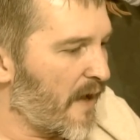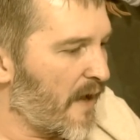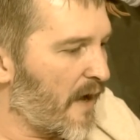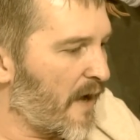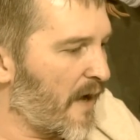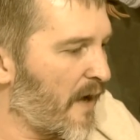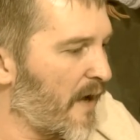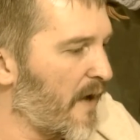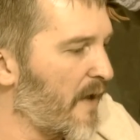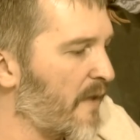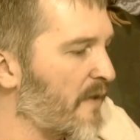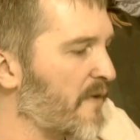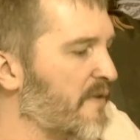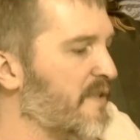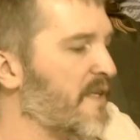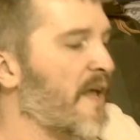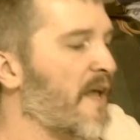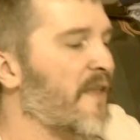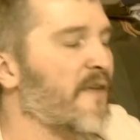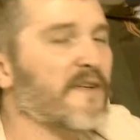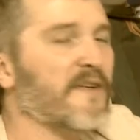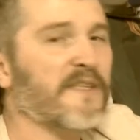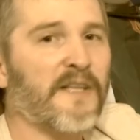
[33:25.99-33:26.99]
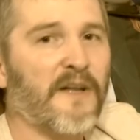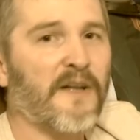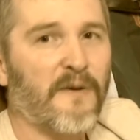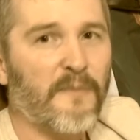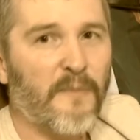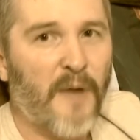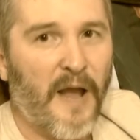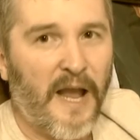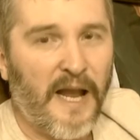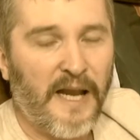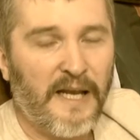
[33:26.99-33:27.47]
Uh, there's others that
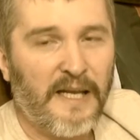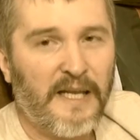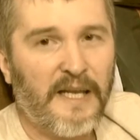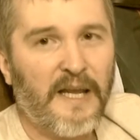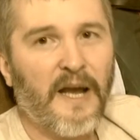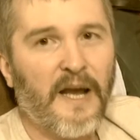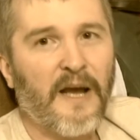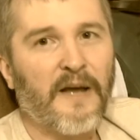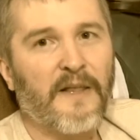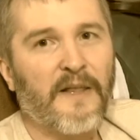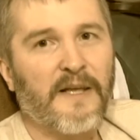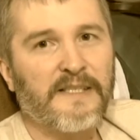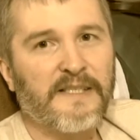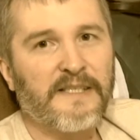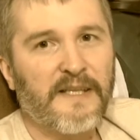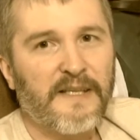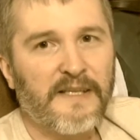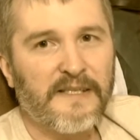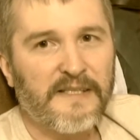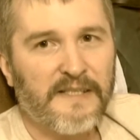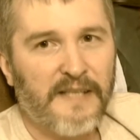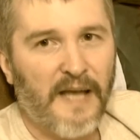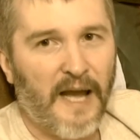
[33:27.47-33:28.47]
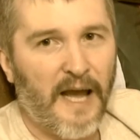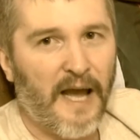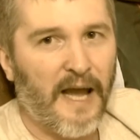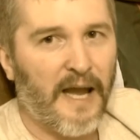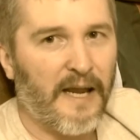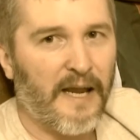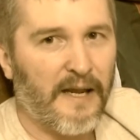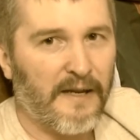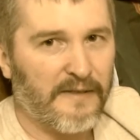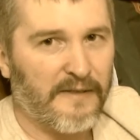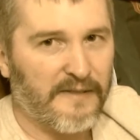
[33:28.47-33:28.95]
are mania. They said this
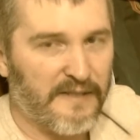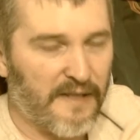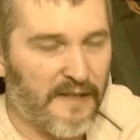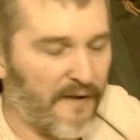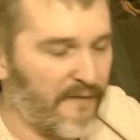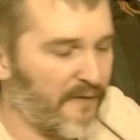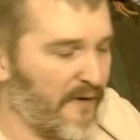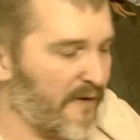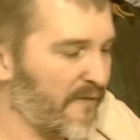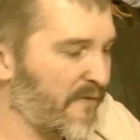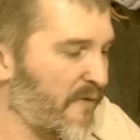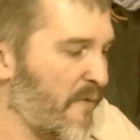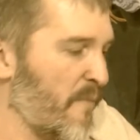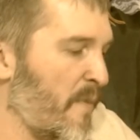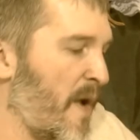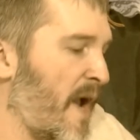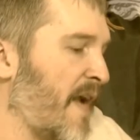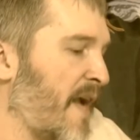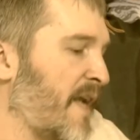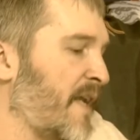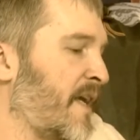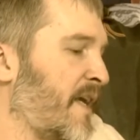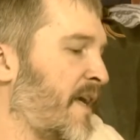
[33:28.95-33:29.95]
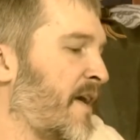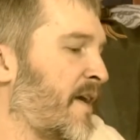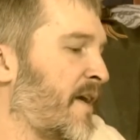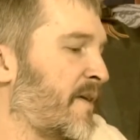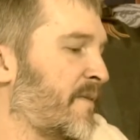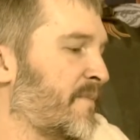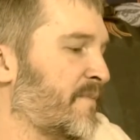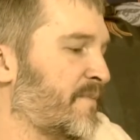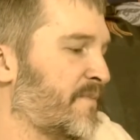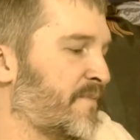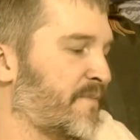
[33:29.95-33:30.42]
guy is suffering from
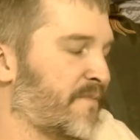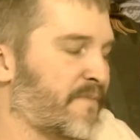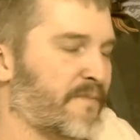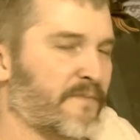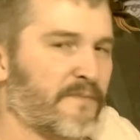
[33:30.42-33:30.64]
mania.